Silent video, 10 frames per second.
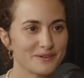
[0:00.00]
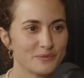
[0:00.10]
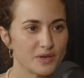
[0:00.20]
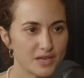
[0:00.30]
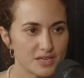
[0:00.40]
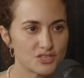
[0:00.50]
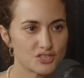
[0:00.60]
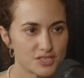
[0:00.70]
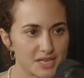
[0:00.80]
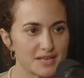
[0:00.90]
We each
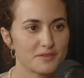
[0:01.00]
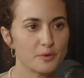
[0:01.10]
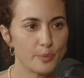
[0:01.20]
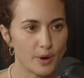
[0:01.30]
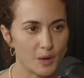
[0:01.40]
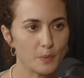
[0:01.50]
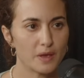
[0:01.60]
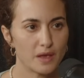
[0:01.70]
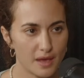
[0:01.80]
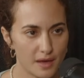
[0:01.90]
take the part we
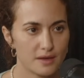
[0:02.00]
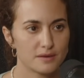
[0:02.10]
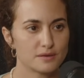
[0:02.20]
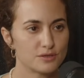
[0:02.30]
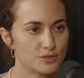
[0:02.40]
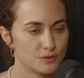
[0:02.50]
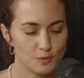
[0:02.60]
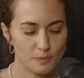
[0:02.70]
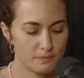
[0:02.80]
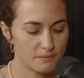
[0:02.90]
can to
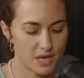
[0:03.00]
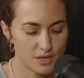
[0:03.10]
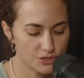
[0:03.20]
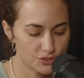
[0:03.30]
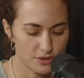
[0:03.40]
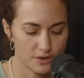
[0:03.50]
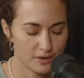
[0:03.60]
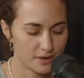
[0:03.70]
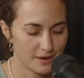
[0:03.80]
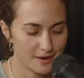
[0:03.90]
make sure